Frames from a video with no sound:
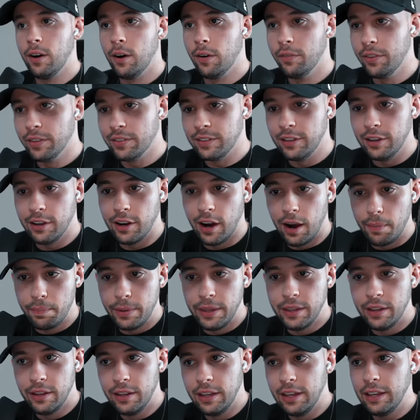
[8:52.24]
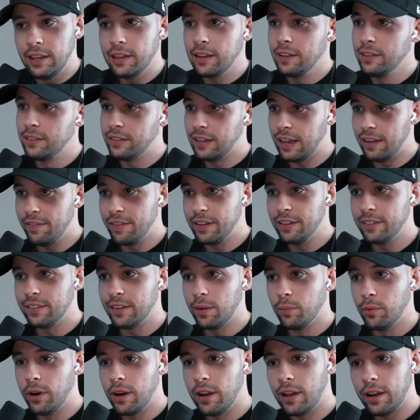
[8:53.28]
obviously copy the link, save it
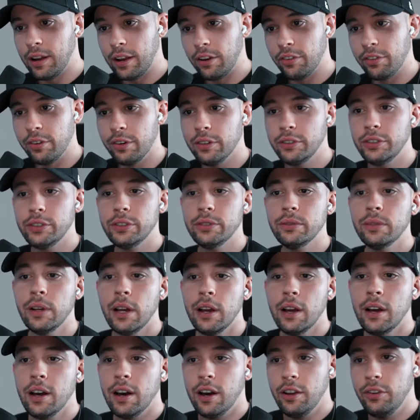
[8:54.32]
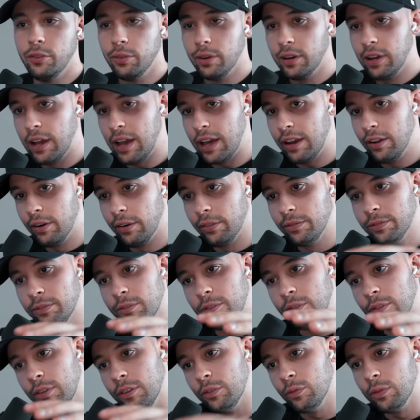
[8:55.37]
somewhere like I showed you, and you want to head off
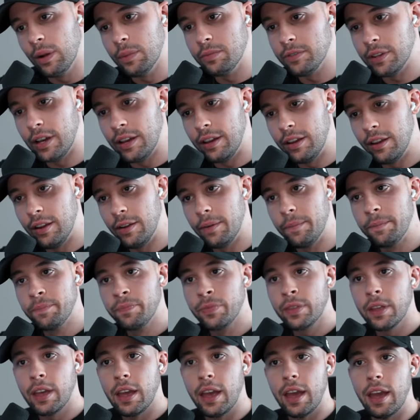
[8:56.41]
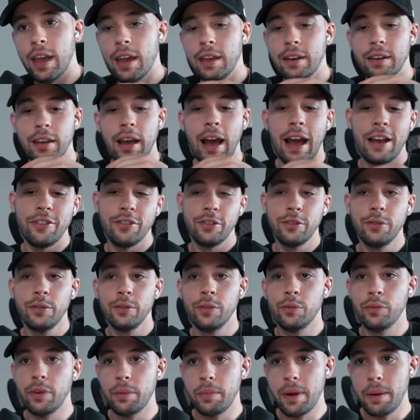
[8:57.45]
to this website here. And as
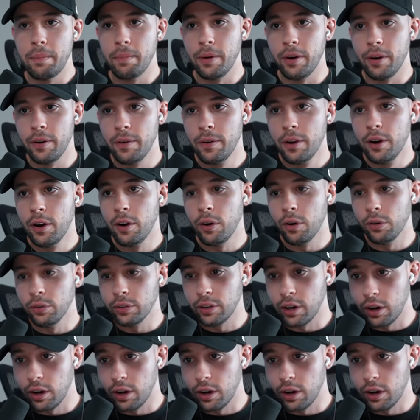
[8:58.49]
you remember, on